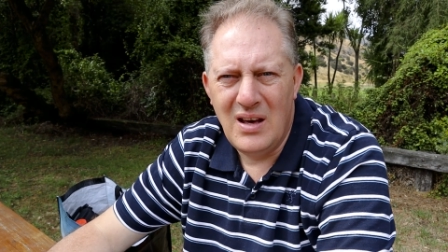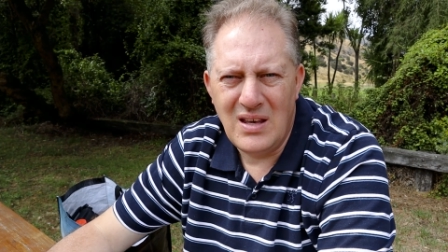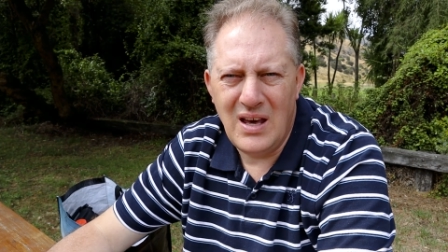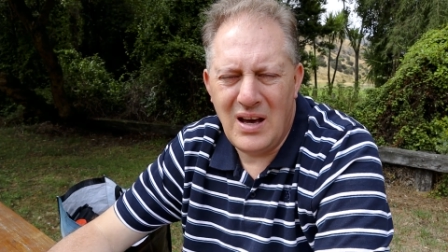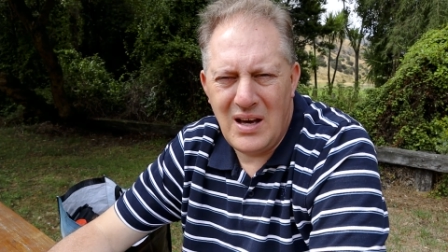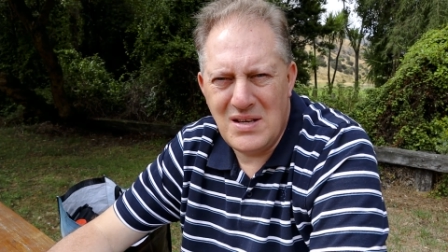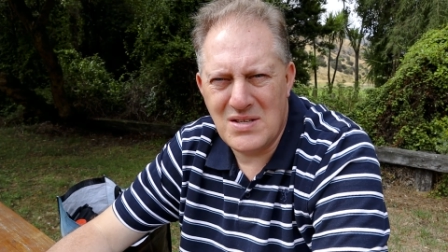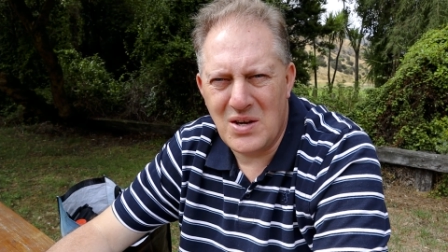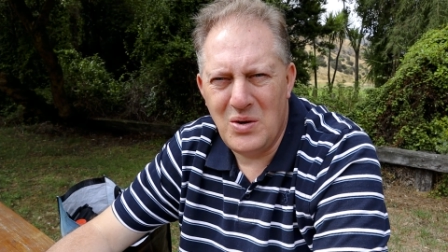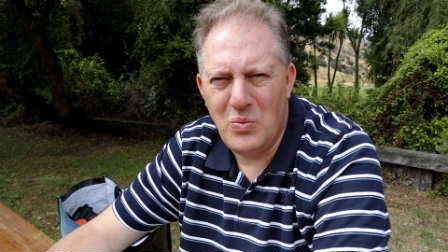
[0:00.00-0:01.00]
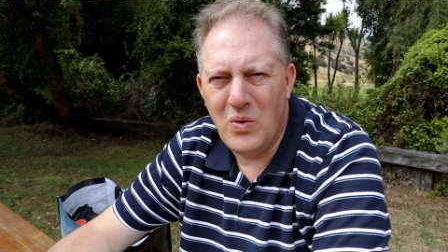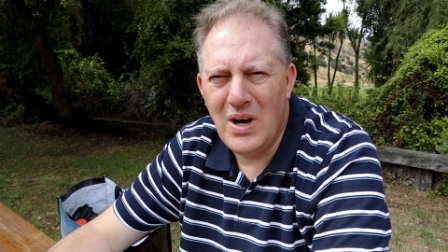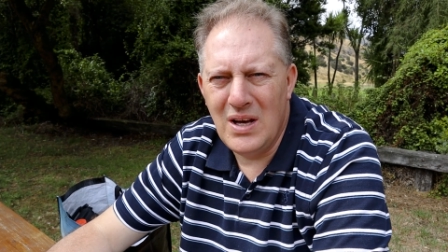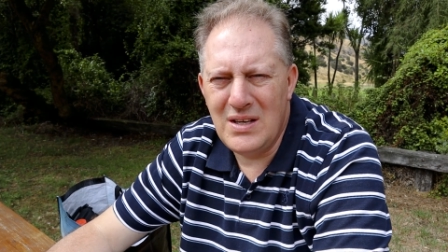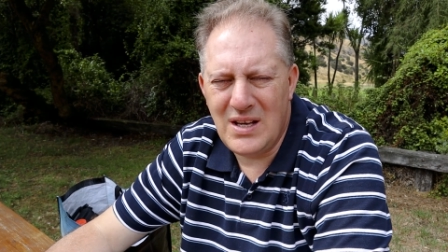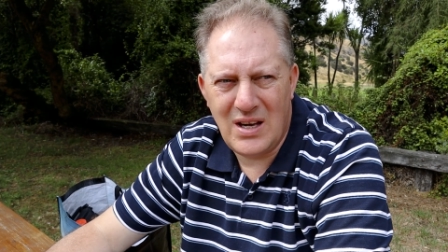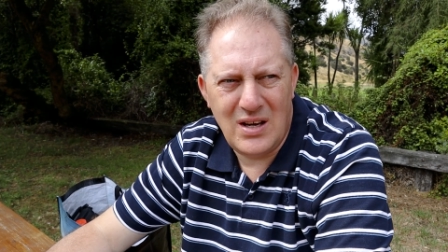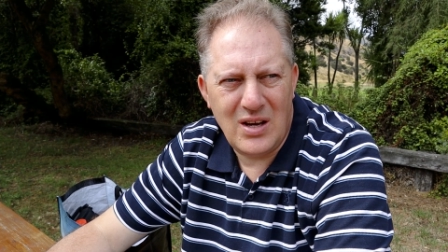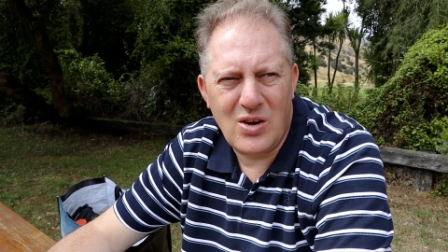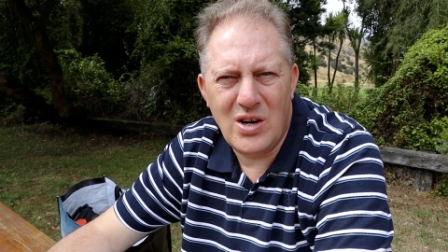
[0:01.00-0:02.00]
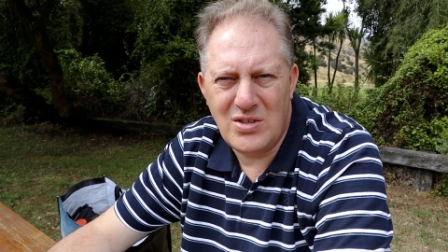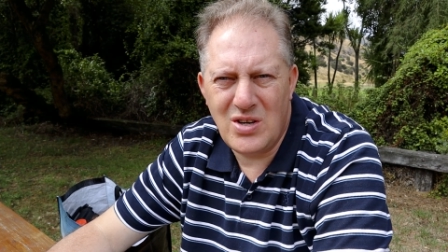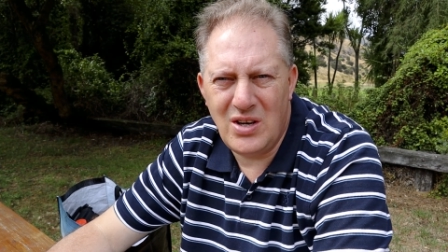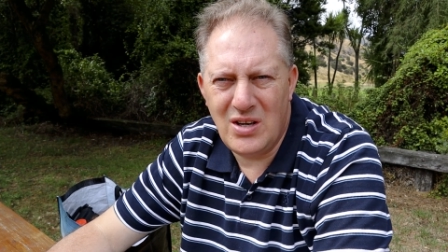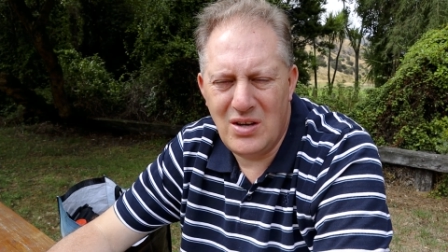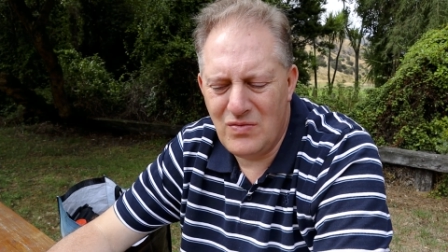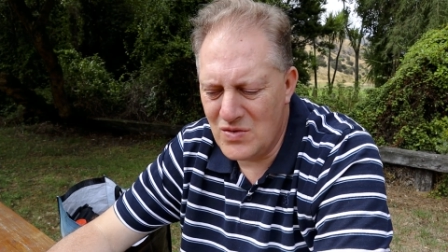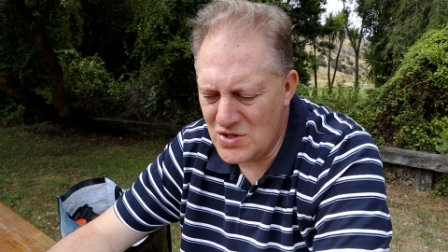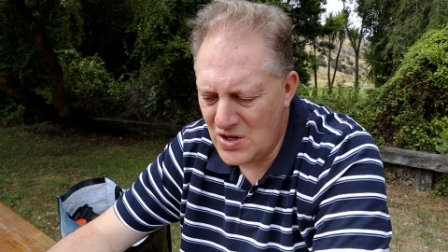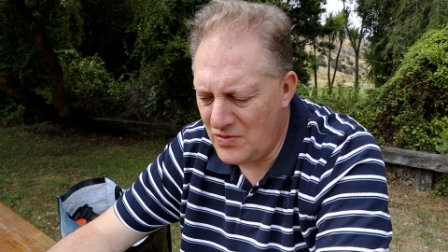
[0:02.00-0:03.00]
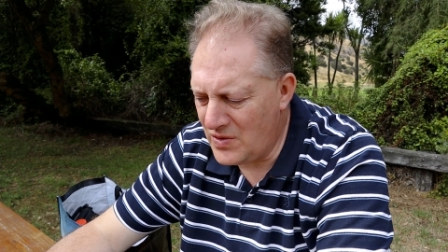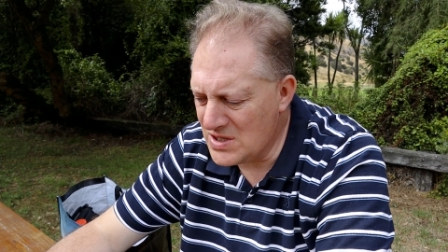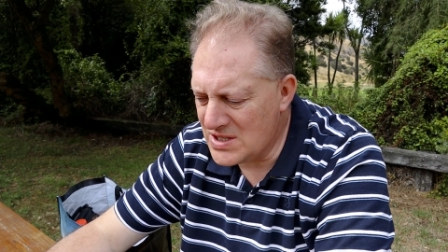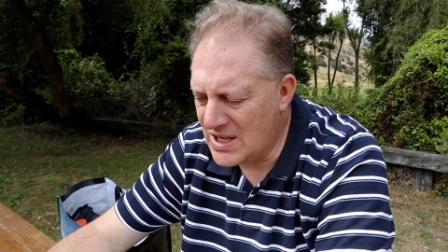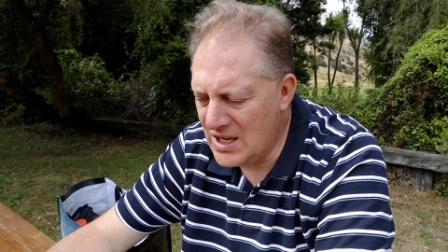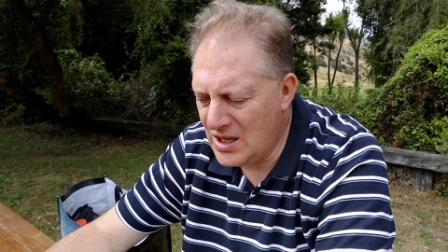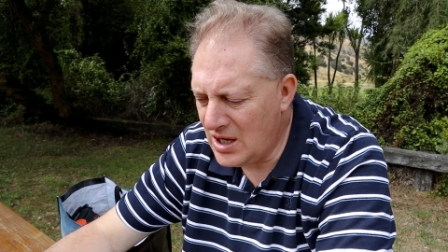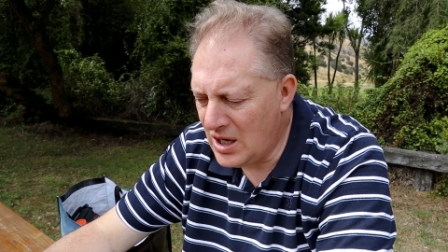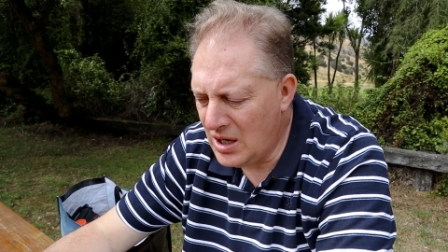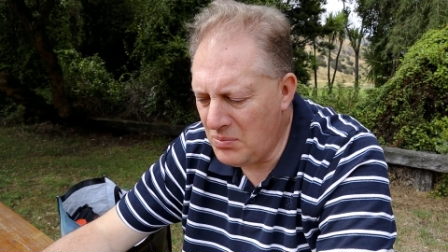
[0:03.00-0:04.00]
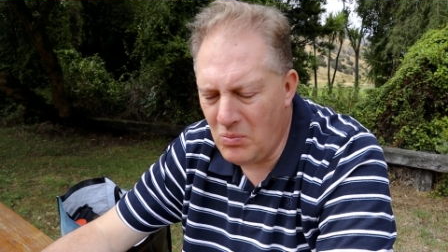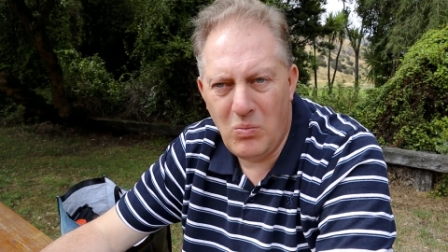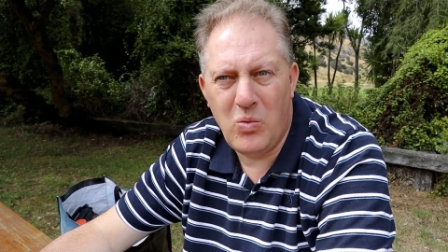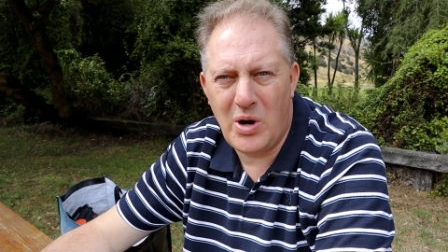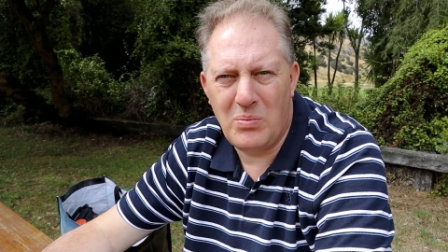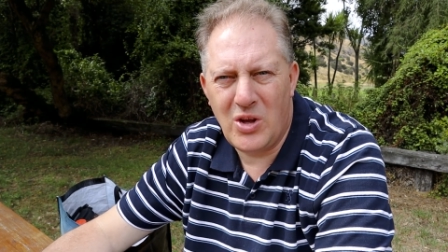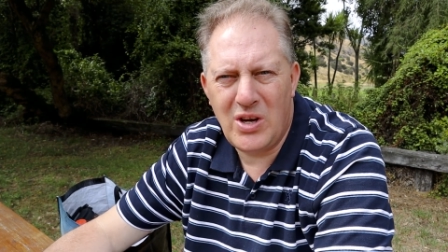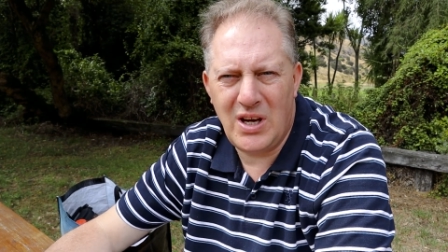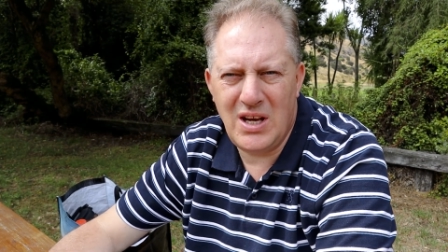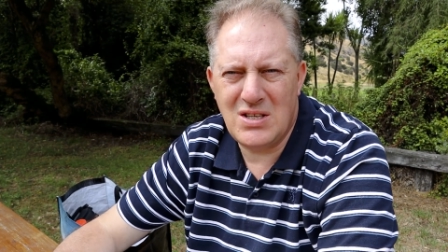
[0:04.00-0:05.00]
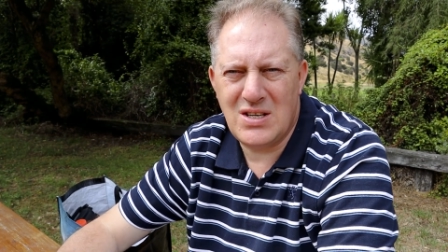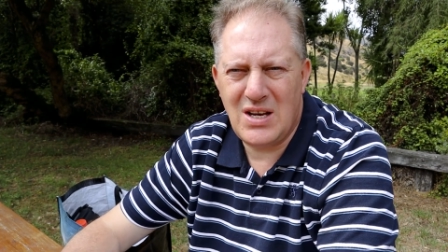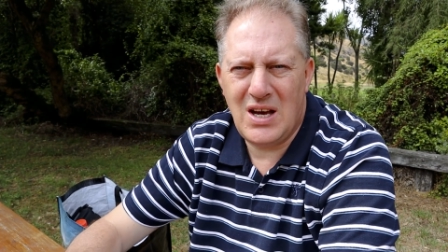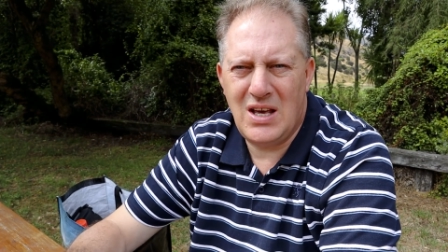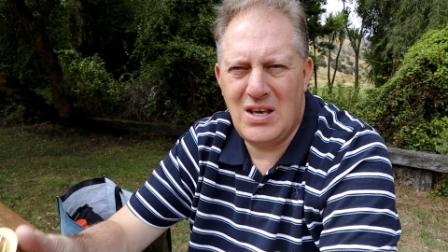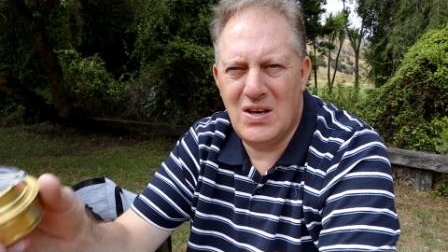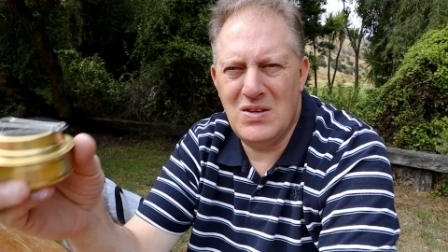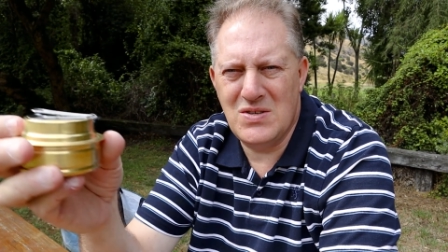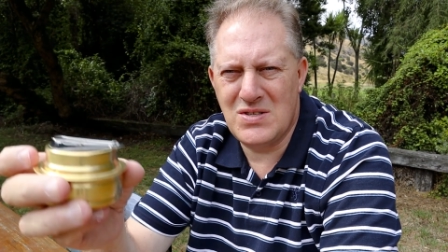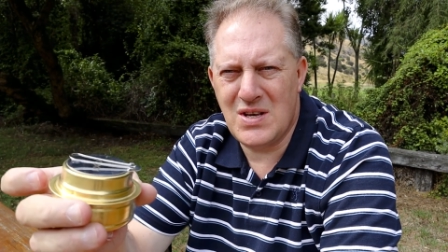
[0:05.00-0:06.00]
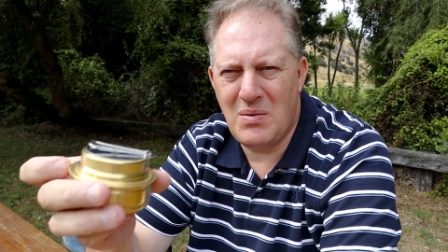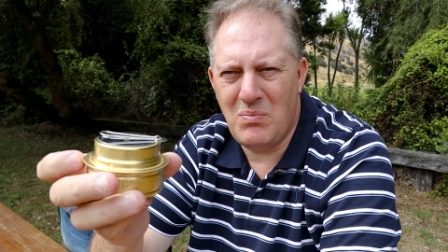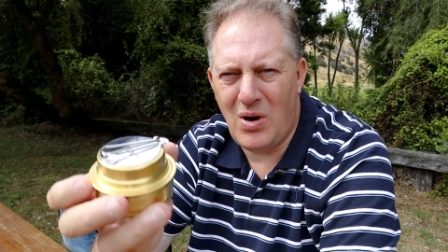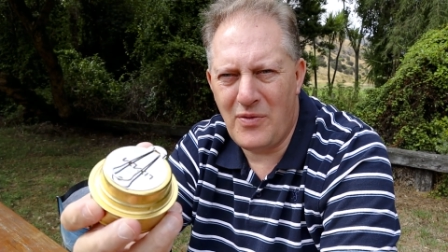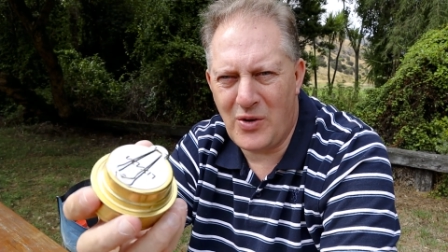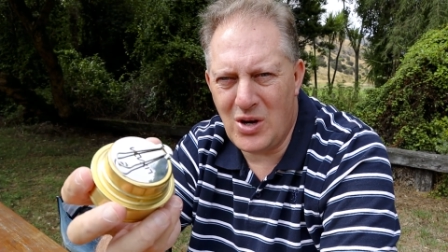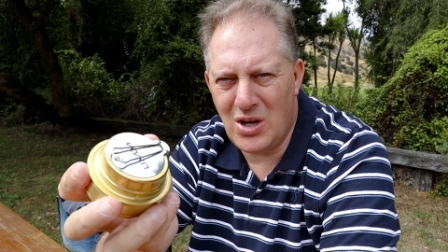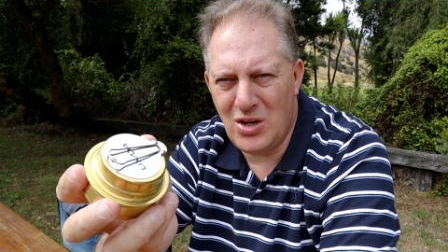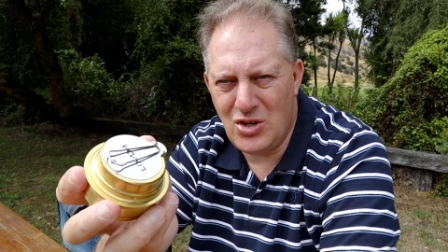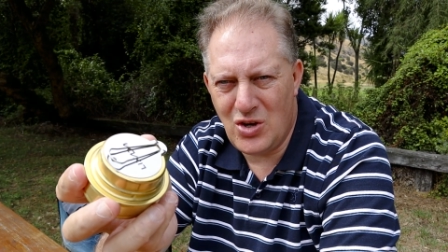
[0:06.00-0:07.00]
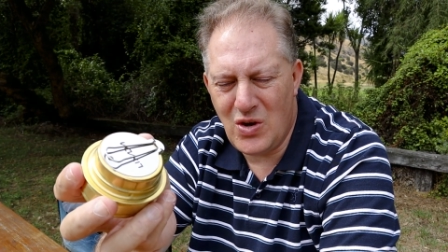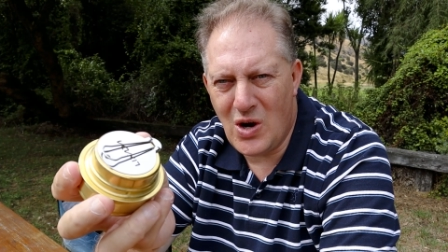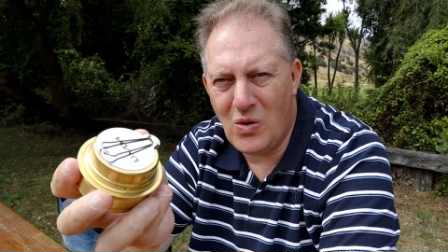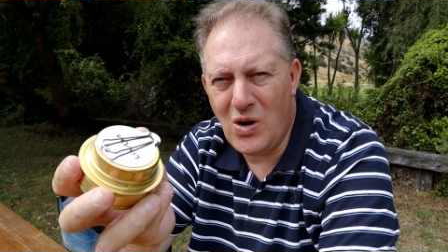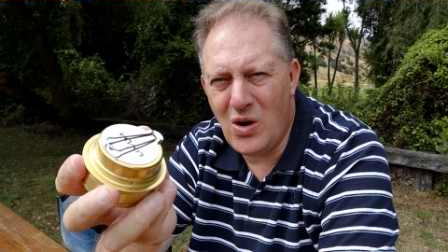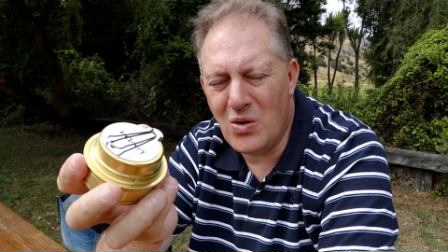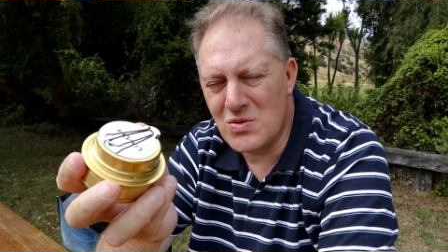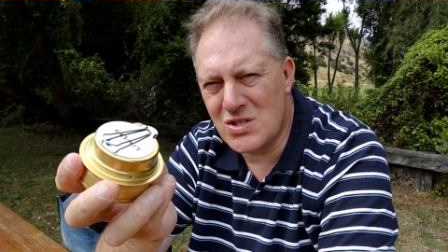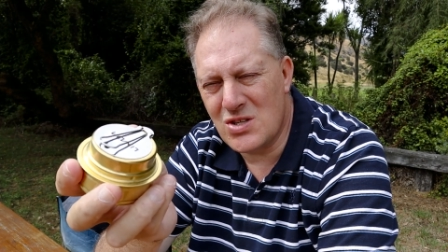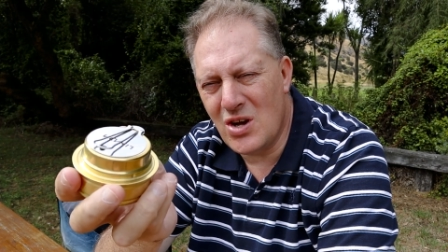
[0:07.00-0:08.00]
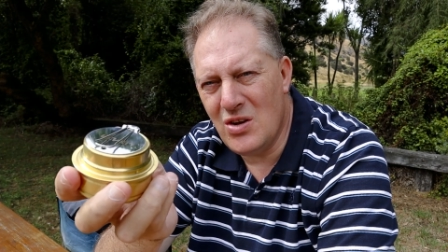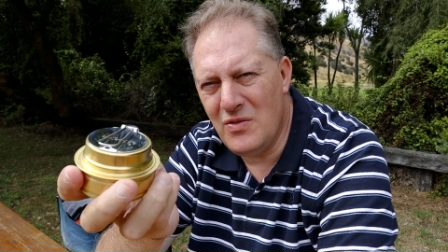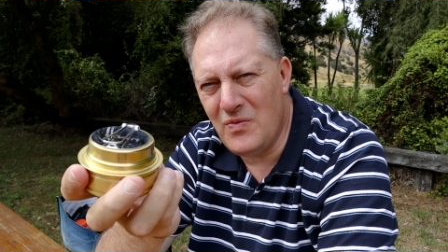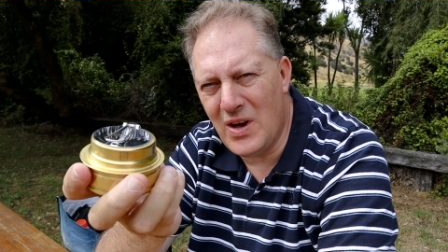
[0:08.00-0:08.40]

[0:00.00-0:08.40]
Yeah, hey, so we're down at Kaituna Reserve once again. What I'm looking at today is I've got a new alcohol stove.